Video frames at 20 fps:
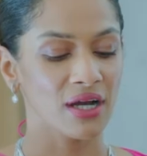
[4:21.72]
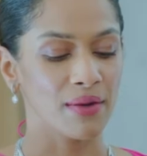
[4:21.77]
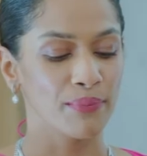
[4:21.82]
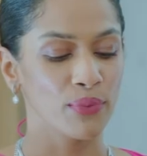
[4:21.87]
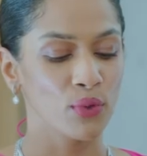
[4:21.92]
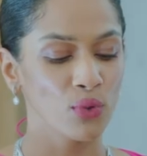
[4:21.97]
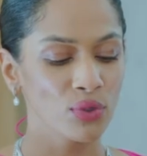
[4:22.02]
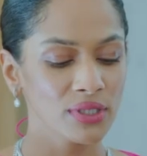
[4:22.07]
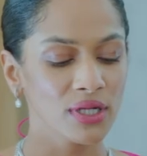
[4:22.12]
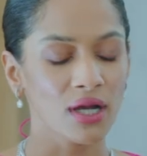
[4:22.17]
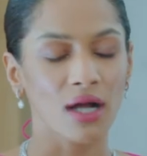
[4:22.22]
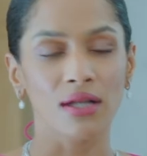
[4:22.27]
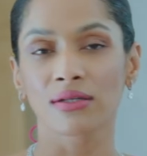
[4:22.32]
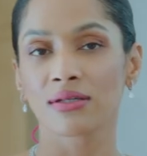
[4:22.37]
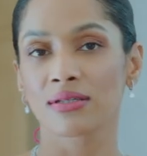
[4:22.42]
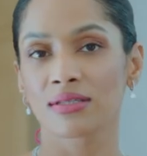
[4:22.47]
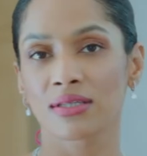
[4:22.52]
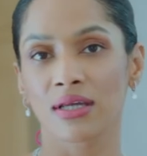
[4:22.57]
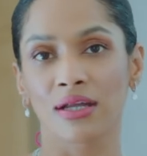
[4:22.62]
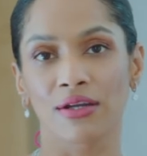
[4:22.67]
Bold
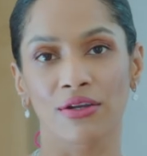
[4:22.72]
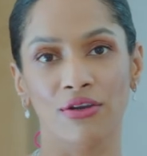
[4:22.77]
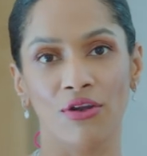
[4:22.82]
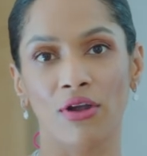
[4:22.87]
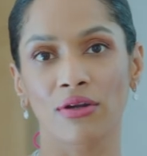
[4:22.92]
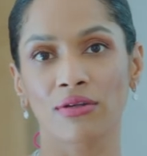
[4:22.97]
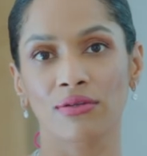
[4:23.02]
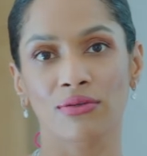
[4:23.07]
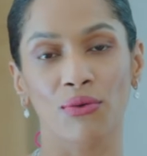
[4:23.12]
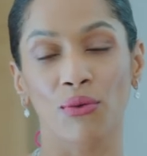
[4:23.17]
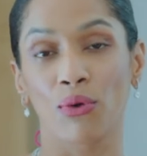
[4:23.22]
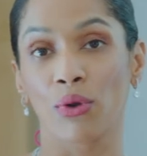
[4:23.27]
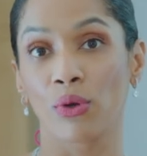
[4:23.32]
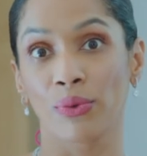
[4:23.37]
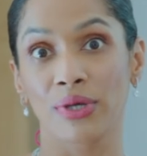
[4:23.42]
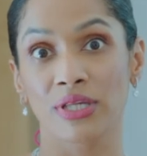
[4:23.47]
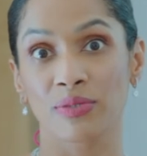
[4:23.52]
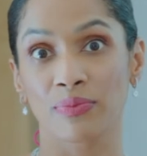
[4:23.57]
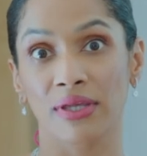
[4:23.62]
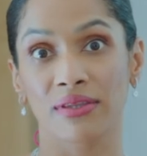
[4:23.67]
colors are not
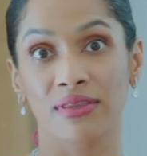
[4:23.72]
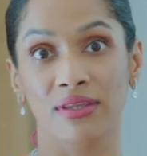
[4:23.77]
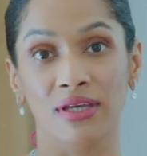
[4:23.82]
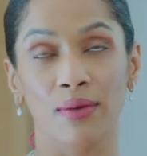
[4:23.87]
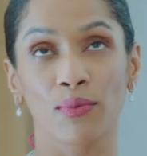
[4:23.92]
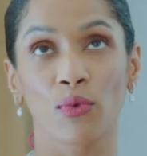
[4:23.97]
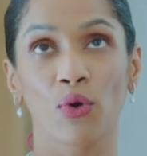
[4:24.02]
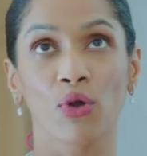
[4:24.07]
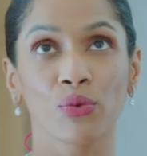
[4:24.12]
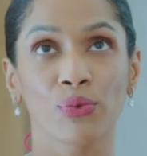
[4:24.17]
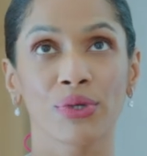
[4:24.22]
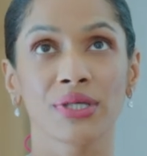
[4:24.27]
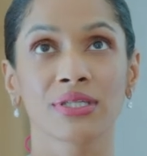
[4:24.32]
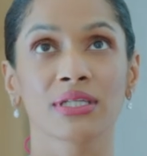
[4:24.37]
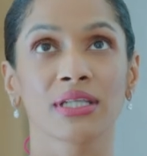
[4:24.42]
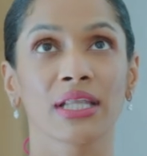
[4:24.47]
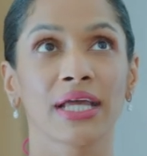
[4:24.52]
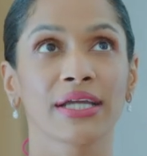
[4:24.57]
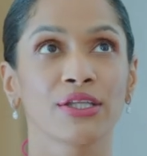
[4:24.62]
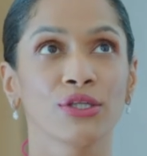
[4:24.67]
always my thing. I'm always
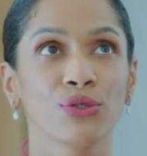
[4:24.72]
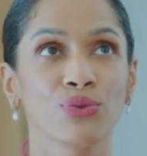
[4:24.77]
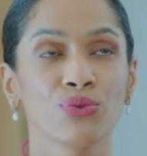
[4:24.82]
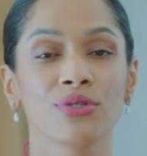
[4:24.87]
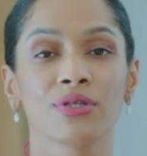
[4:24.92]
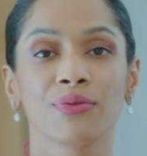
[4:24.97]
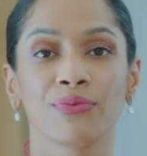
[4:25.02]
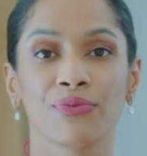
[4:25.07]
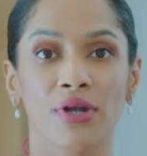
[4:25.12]
in like nudes and